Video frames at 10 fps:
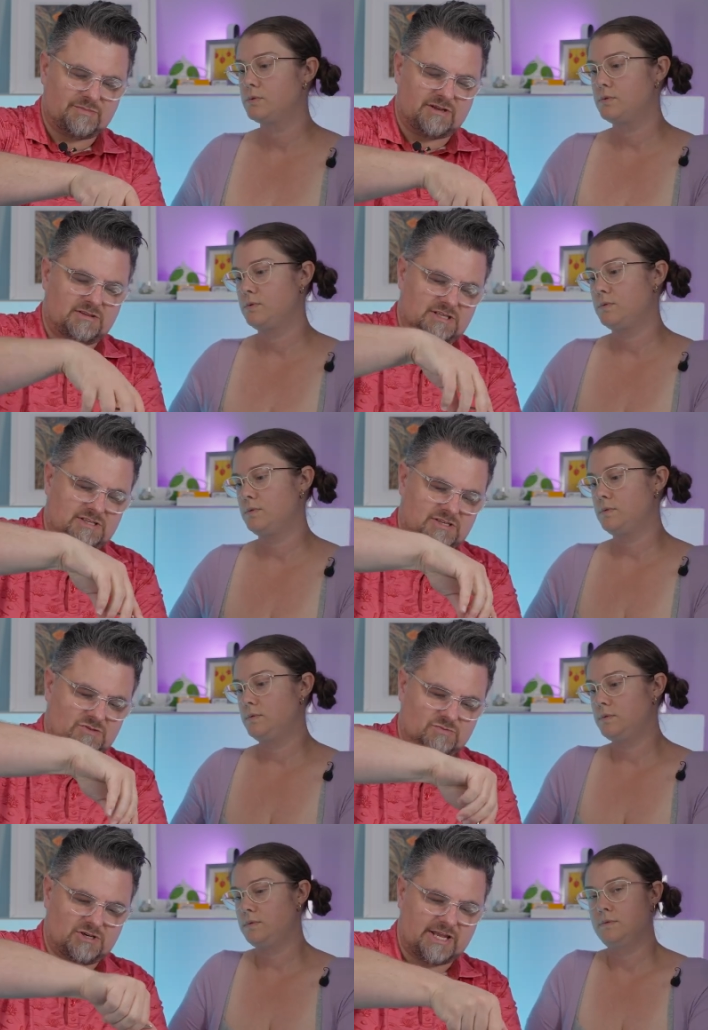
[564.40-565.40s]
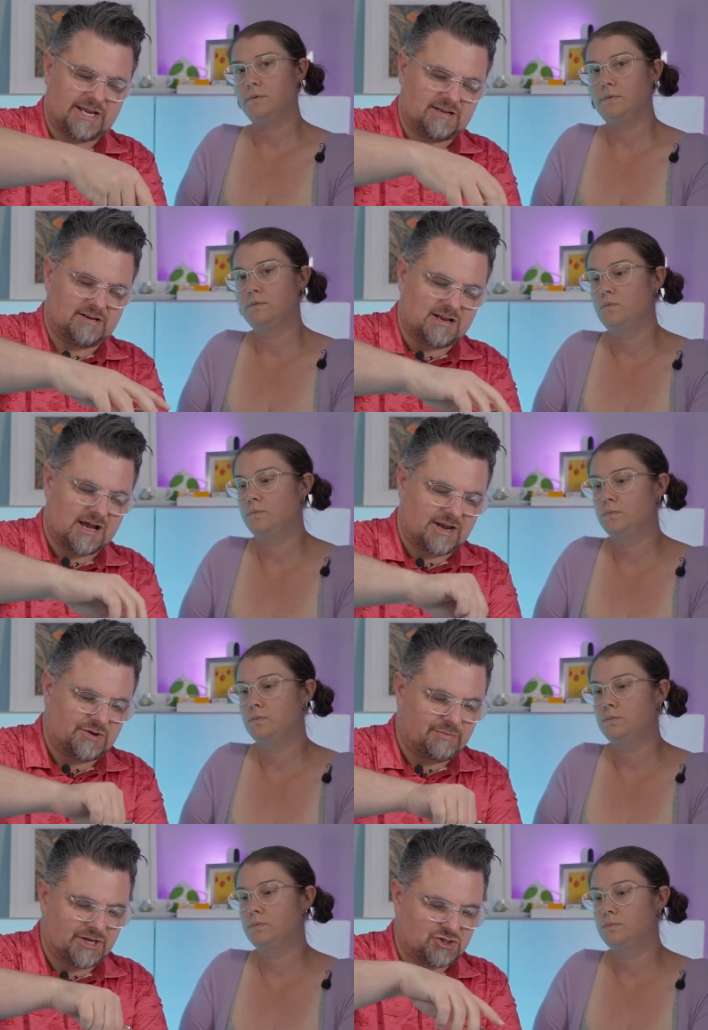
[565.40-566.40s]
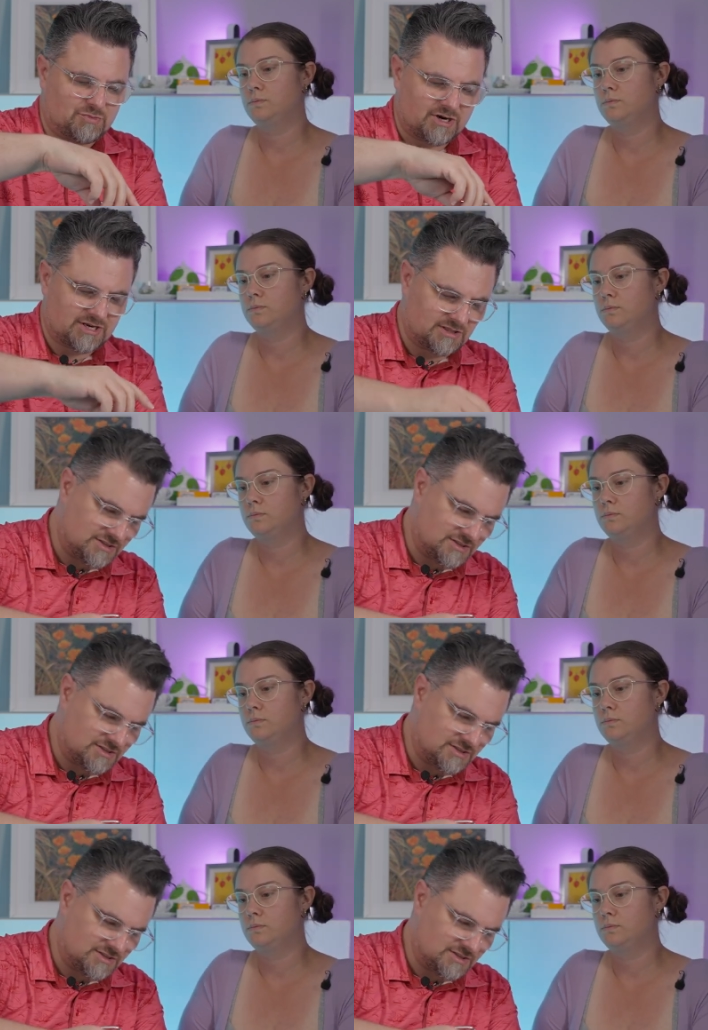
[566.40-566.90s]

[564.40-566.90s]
Speaker 1: about this because we're like not gonna benchmark it